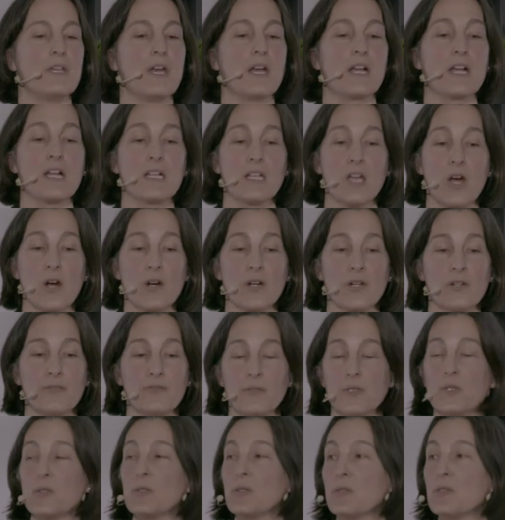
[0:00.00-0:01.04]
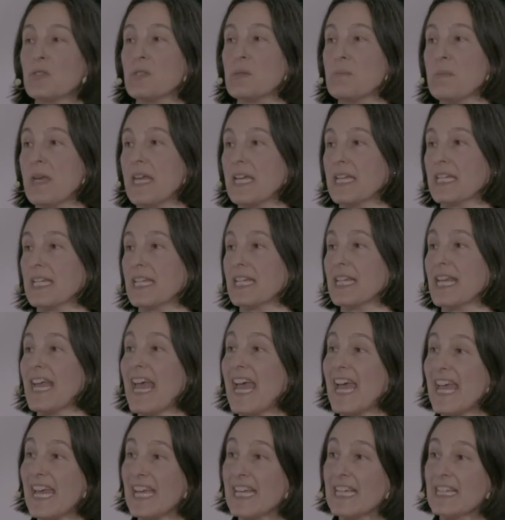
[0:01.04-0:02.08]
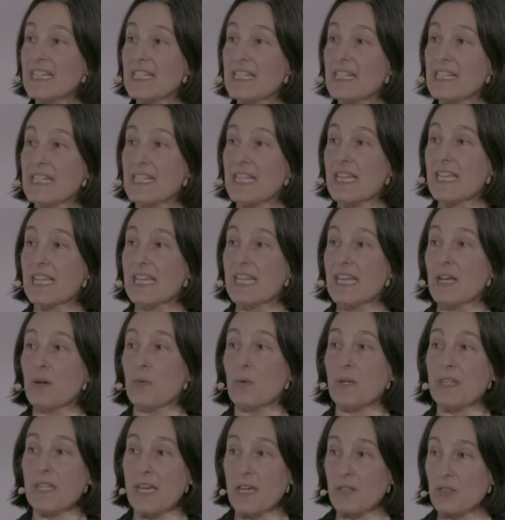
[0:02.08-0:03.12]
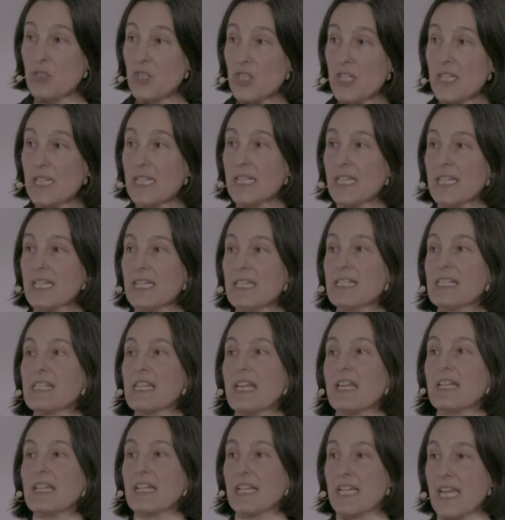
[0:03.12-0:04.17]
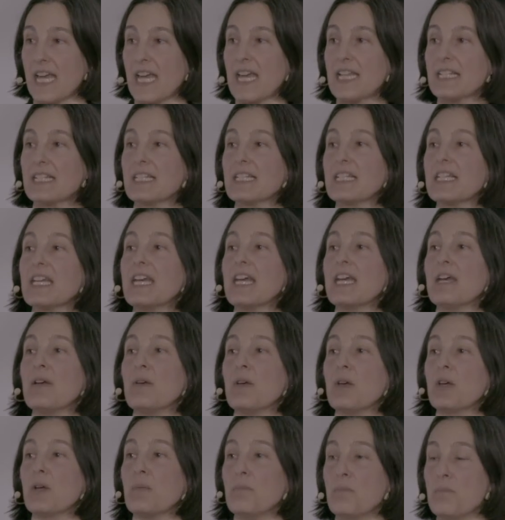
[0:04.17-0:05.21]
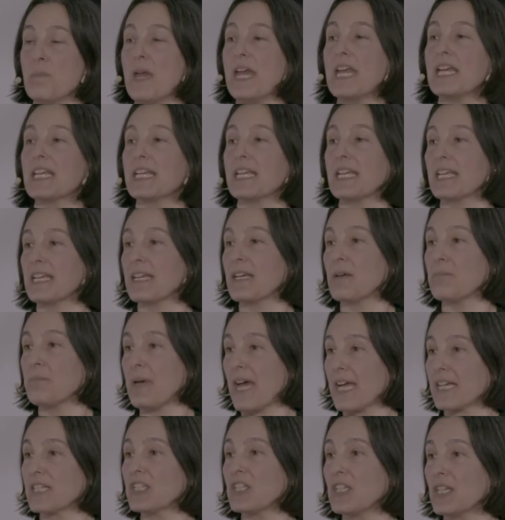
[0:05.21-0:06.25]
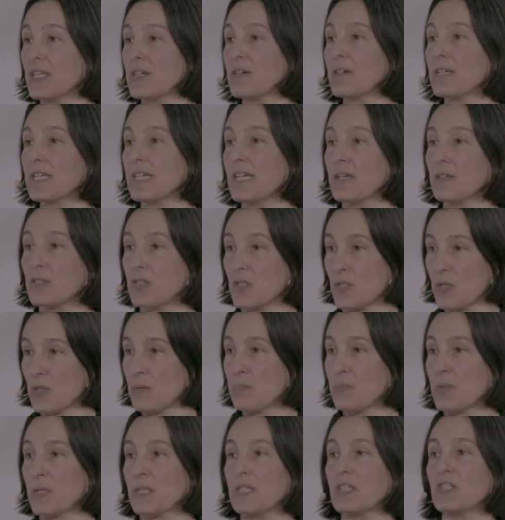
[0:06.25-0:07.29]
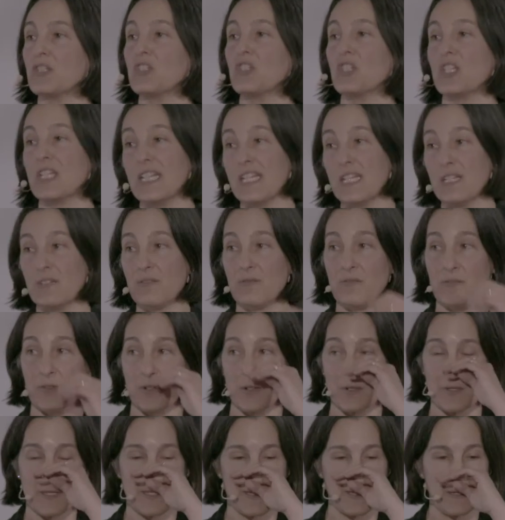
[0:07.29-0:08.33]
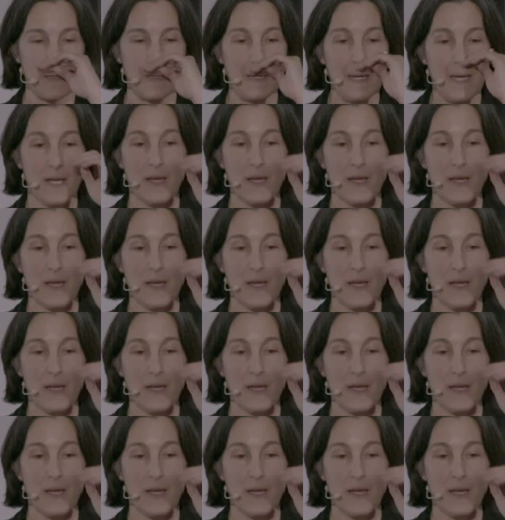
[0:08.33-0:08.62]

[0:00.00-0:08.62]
Clara Foods making eggs without chickens, and again, making bacteria, so you put a gene for the